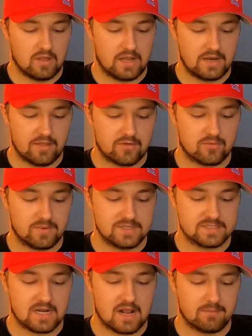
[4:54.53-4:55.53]
Another
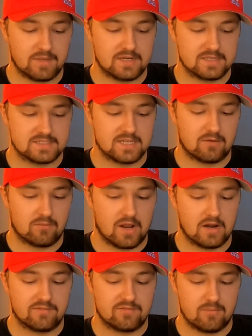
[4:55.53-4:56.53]
reason I'm gonna say
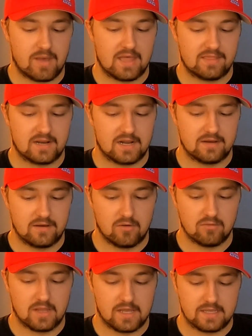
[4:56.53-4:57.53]
right off the bat that I
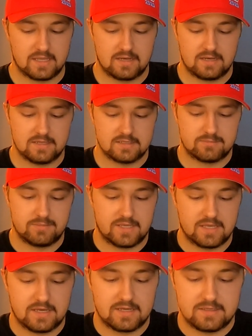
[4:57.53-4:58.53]
don't like it is
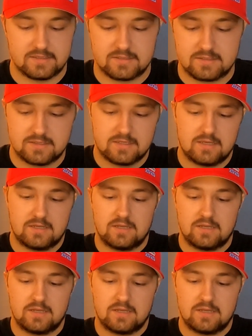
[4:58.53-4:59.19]
because